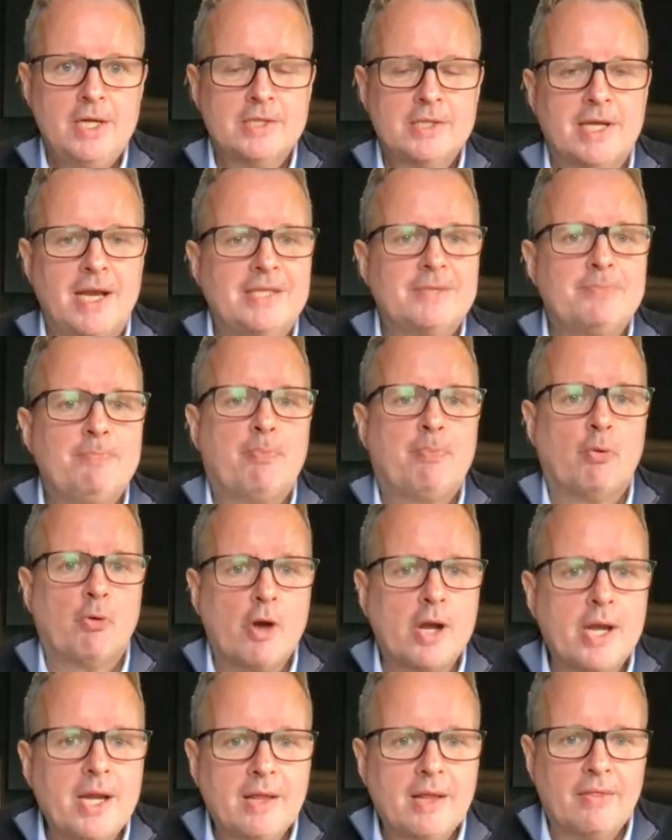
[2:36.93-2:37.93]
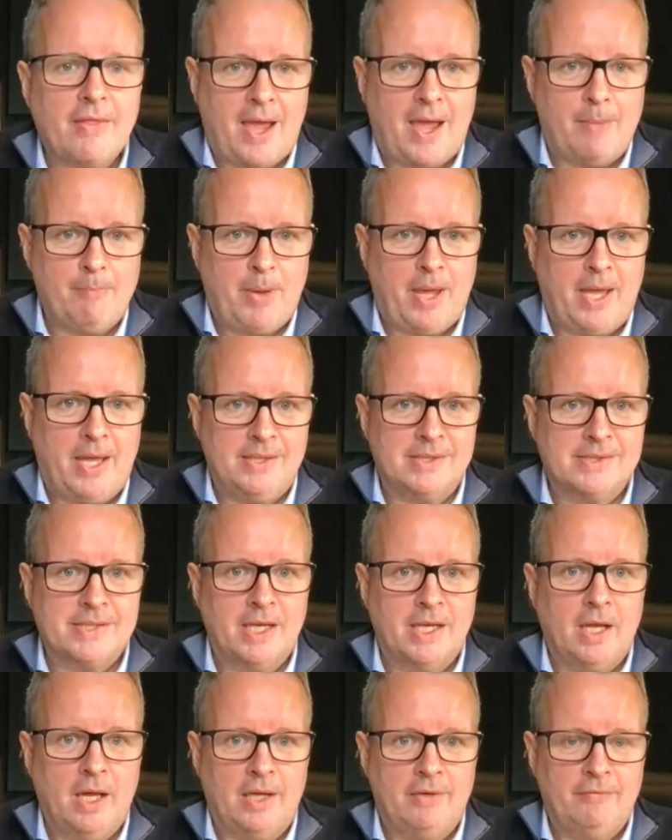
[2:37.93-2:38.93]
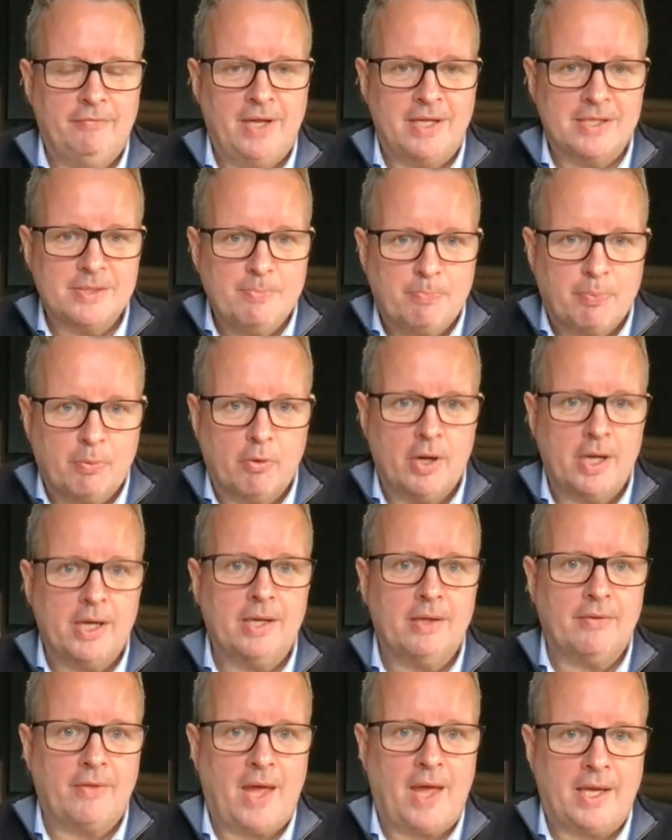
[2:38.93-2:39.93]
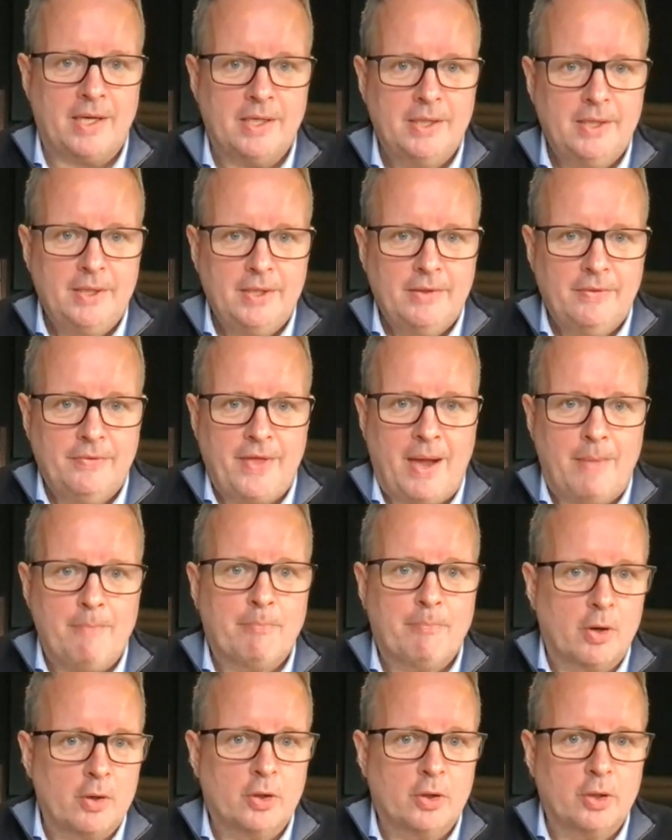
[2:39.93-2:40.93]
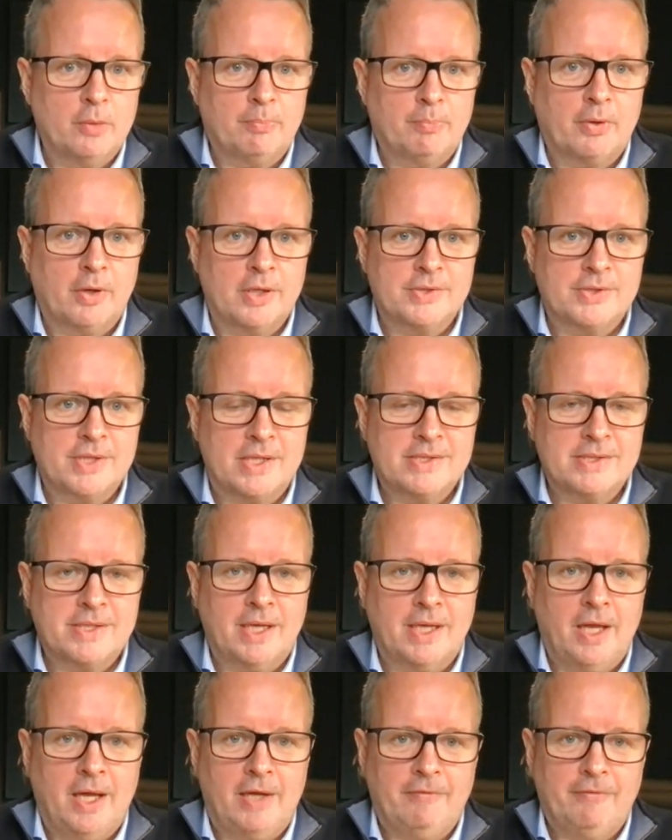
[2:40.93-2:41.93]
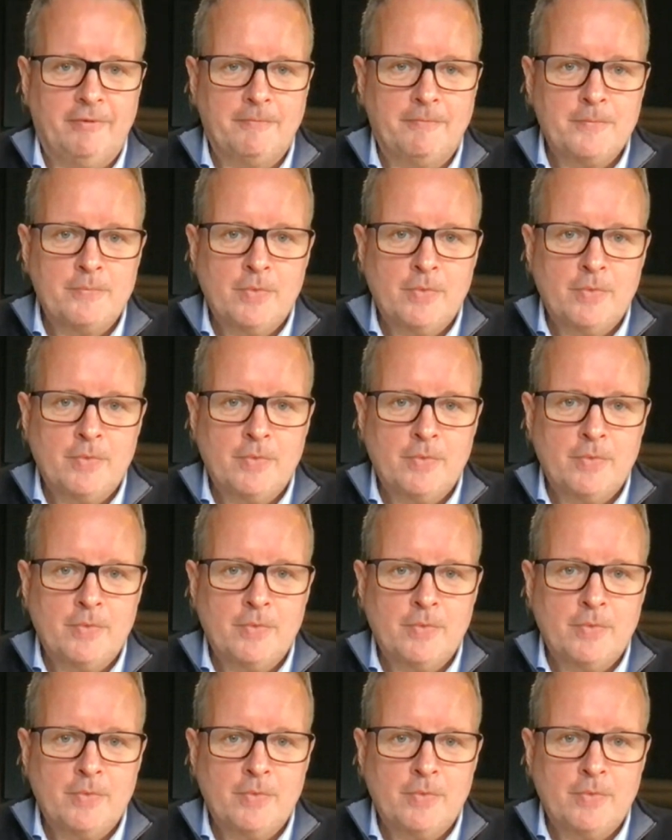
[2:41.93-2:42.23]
So let's bring that pain to life. Let's bring that broken process to life.